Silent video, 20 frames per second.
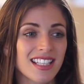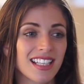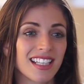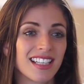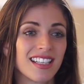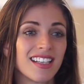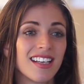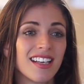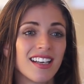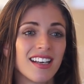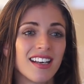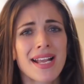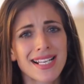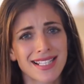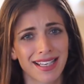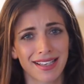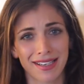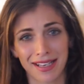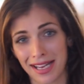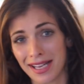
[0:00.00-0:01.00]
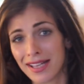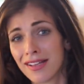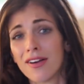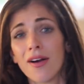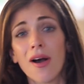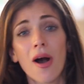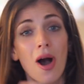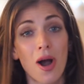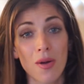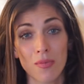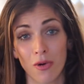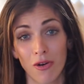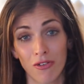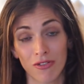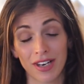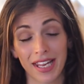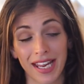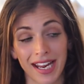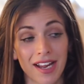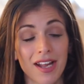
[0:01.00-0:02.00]
And basically, I'm
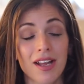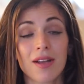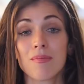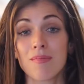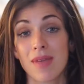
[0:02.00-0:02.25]
waffling.